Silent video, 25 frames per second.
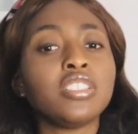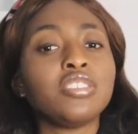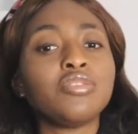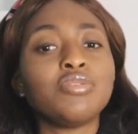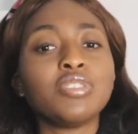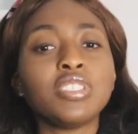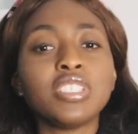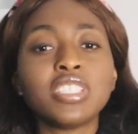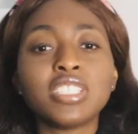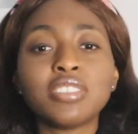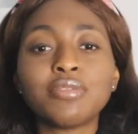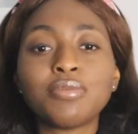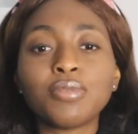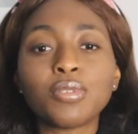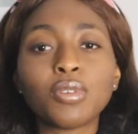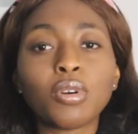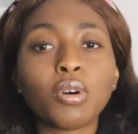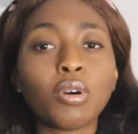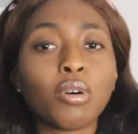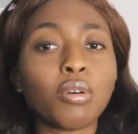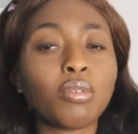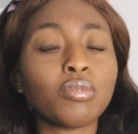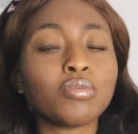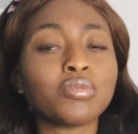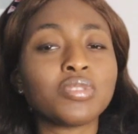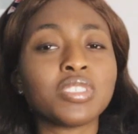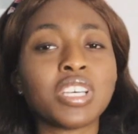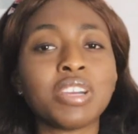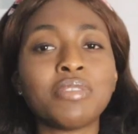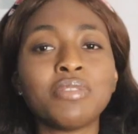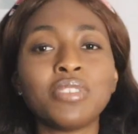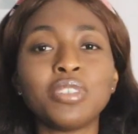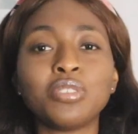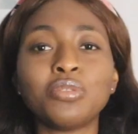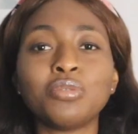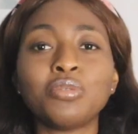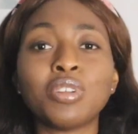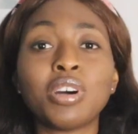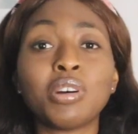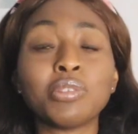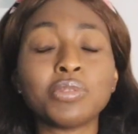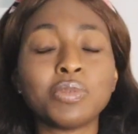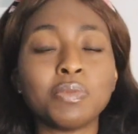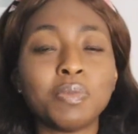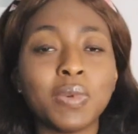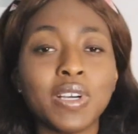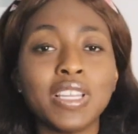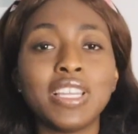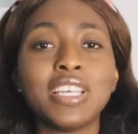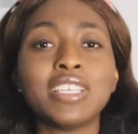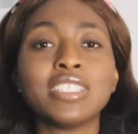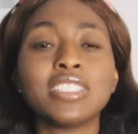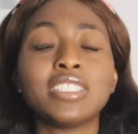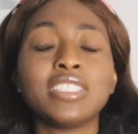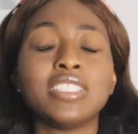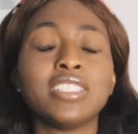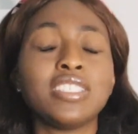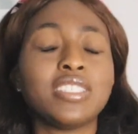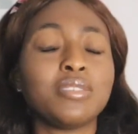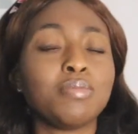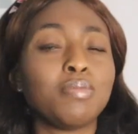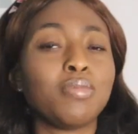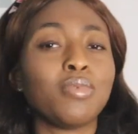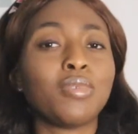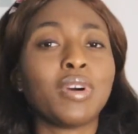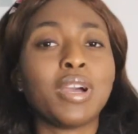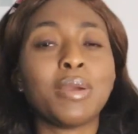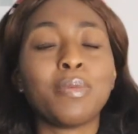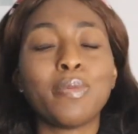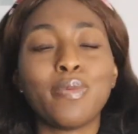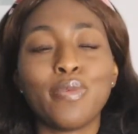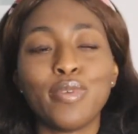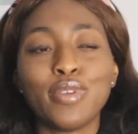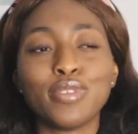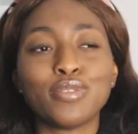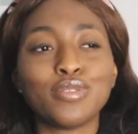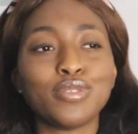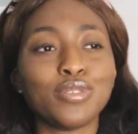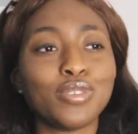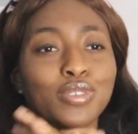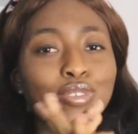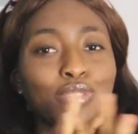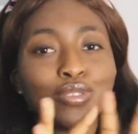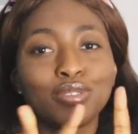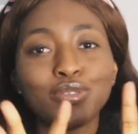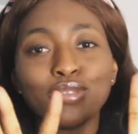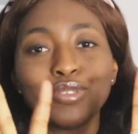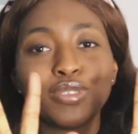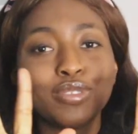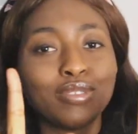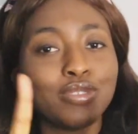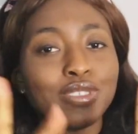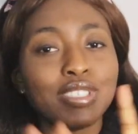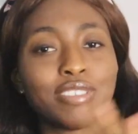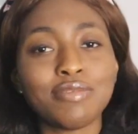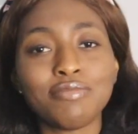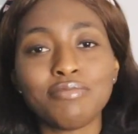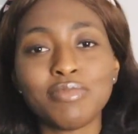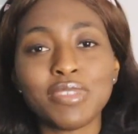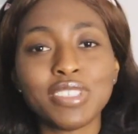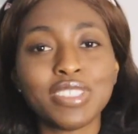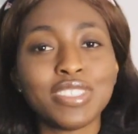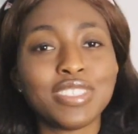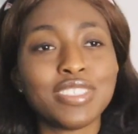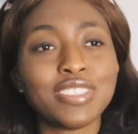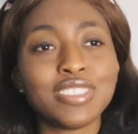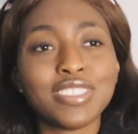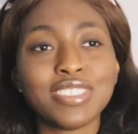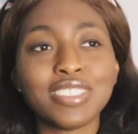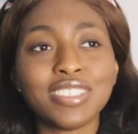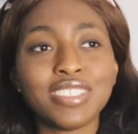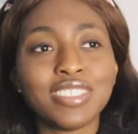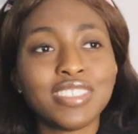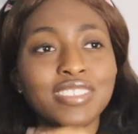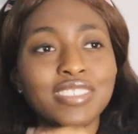It's really difficult. I really don't know how to balance this, but I pray to God to give me to